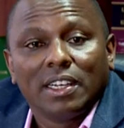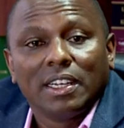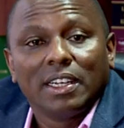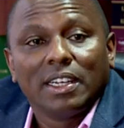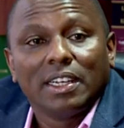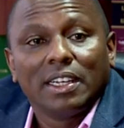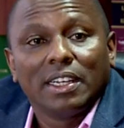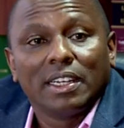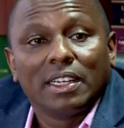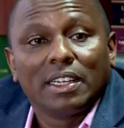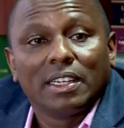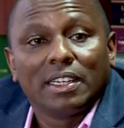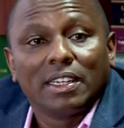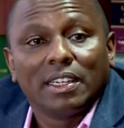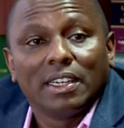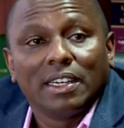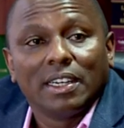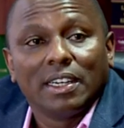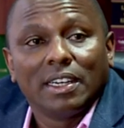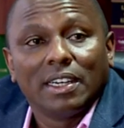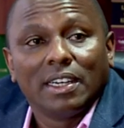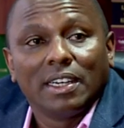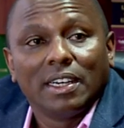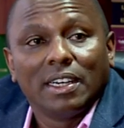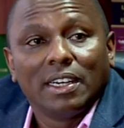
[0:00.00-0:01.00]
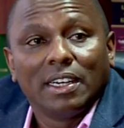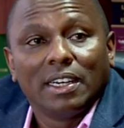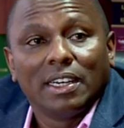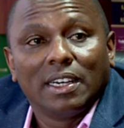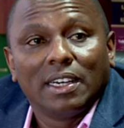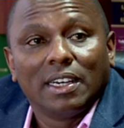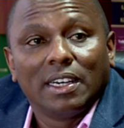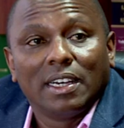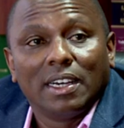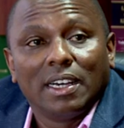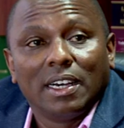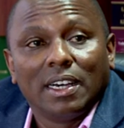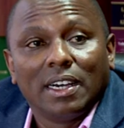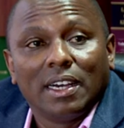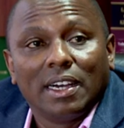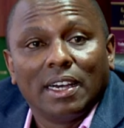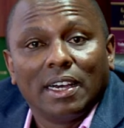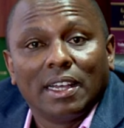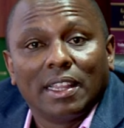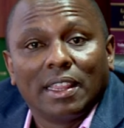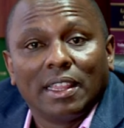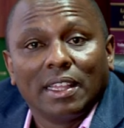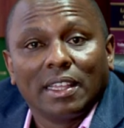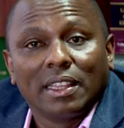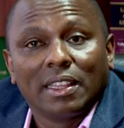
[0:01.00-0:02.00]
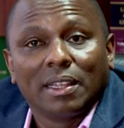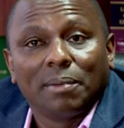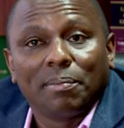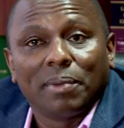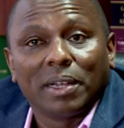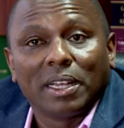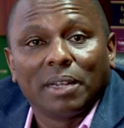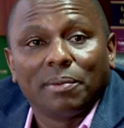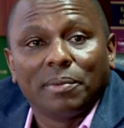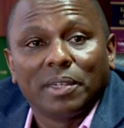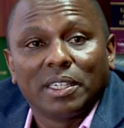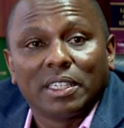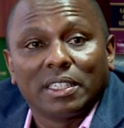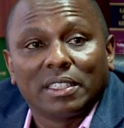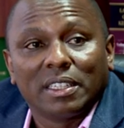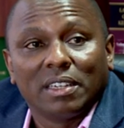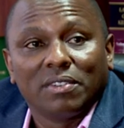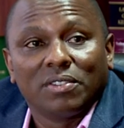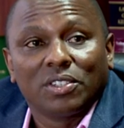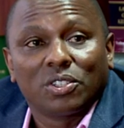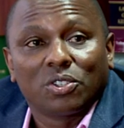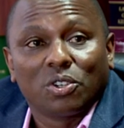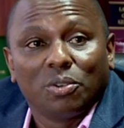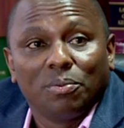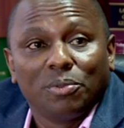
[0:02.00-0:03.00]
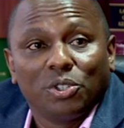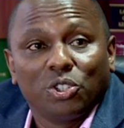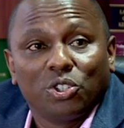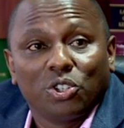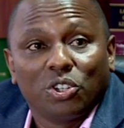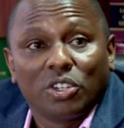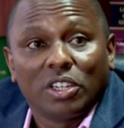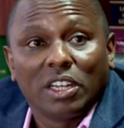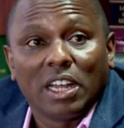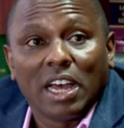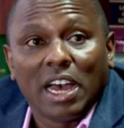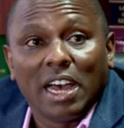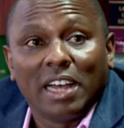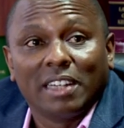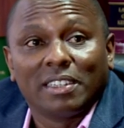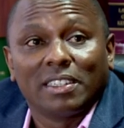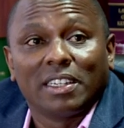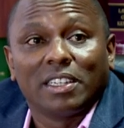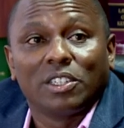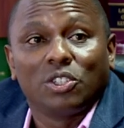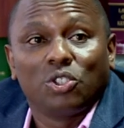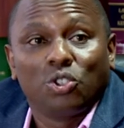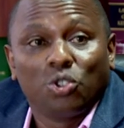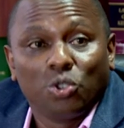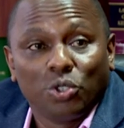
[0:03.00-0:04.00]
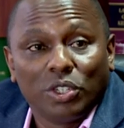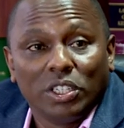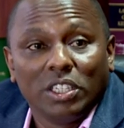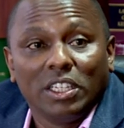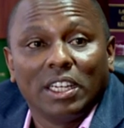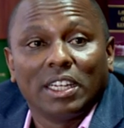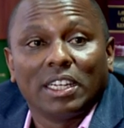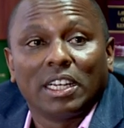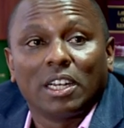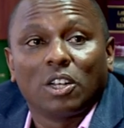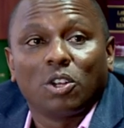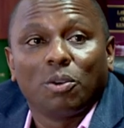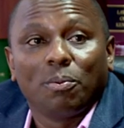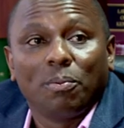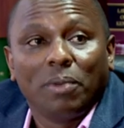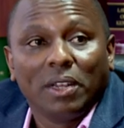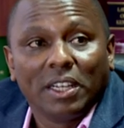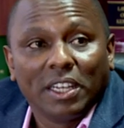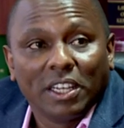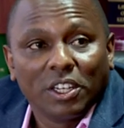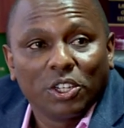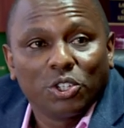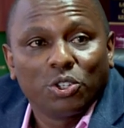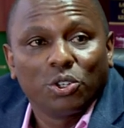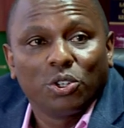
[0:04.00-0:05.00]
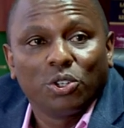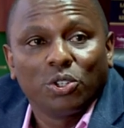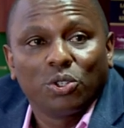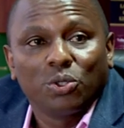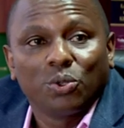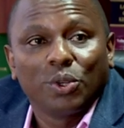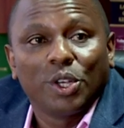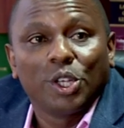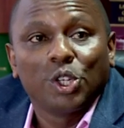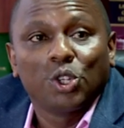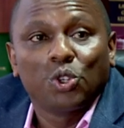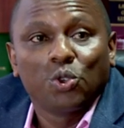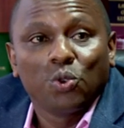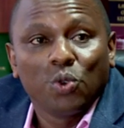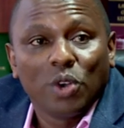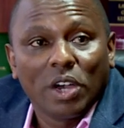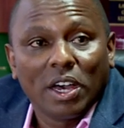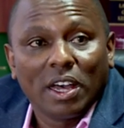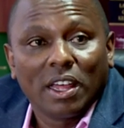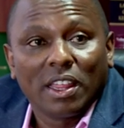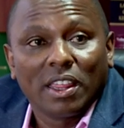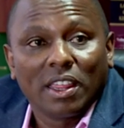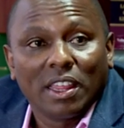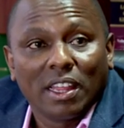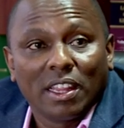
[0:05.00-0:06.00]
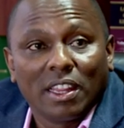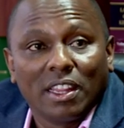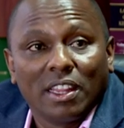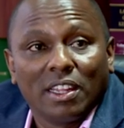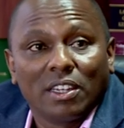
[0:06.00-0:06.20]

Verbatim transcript: And uh, I think the Parliamentary Service Commission has a duty and an obligation to ensure that